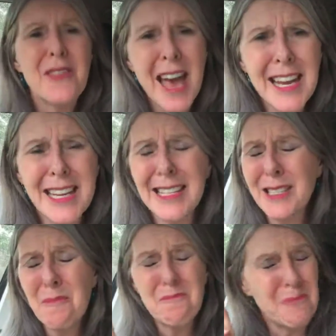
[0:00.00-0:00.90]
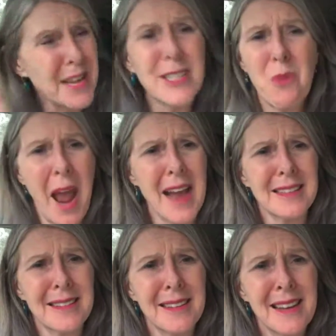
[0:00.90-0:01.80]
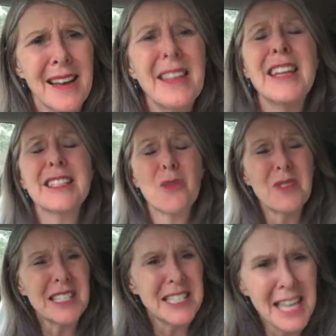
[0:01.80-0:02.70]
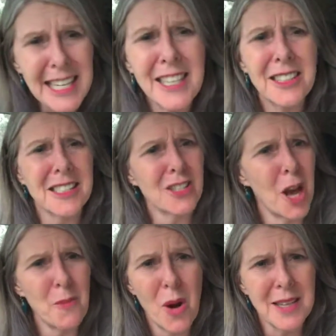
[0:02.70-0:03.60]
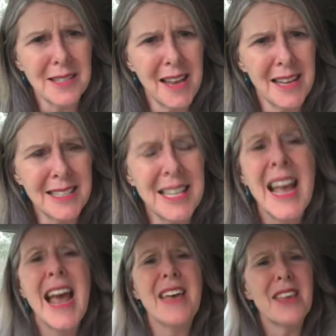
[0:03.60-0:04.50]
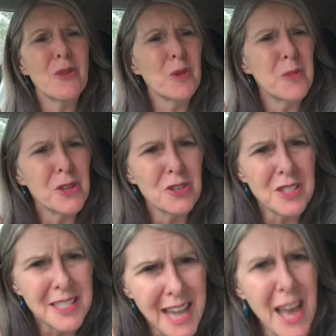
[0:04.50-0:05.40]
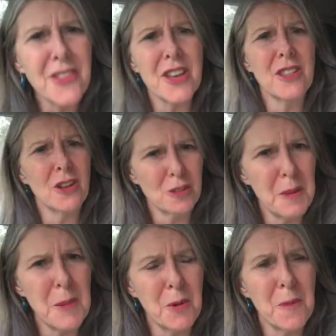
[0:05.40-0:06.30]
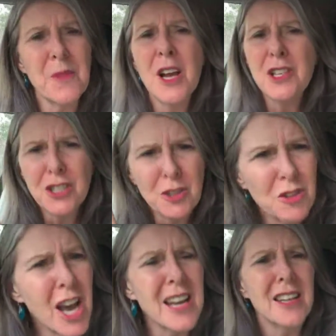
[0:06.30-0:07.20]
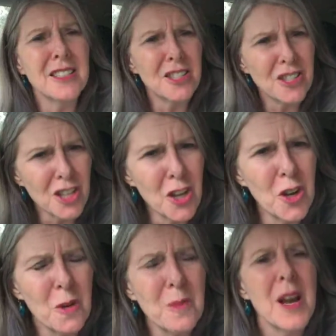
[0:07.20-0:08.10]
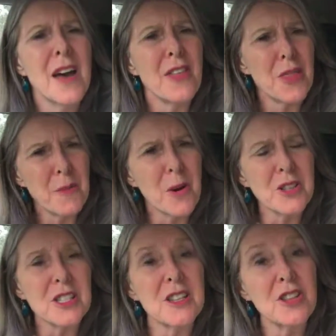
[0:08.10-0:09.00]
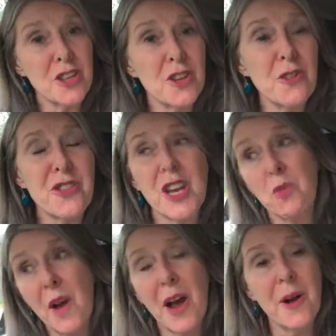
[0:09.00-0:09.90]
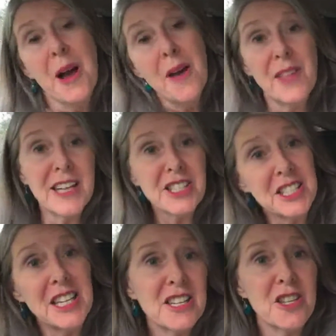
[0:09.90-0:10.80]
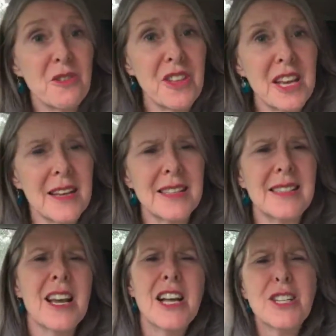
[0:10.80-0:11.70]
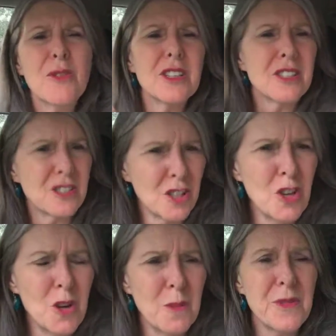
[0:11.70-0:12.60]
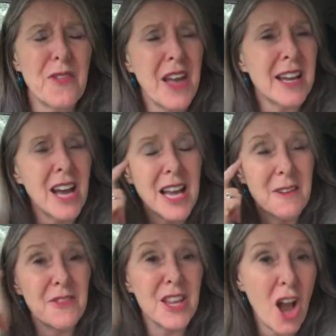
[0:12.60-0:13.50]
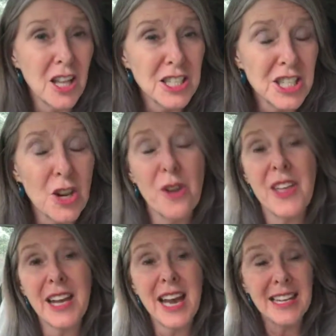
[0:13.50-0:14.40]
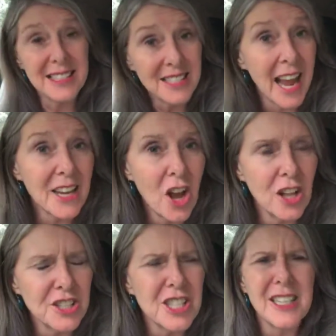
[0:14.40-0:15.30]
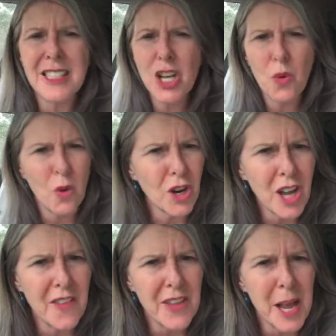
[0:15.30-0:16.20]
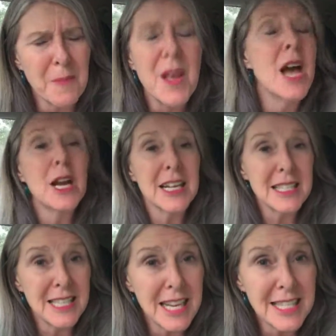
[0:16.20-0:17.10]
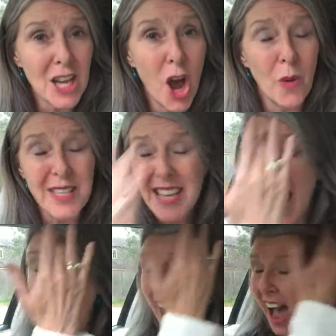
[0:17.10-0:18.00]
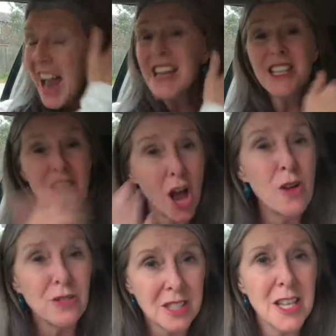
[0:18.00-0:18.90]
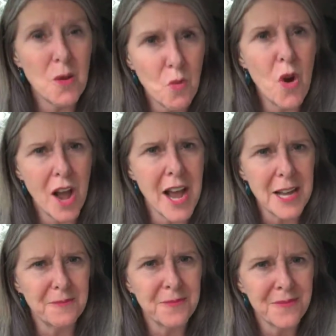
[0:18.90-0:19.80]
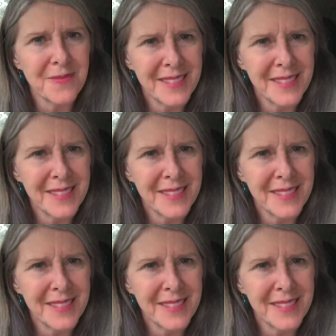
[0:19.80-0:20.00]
That is beeswax. That is a ridiculous thought process, and that will produce death in those people. Do not assume that the person you think, well, they just need to do this. Don't assume that that kind of theology or that kind of psychology is going to work on them because it doesn't always. I know someone,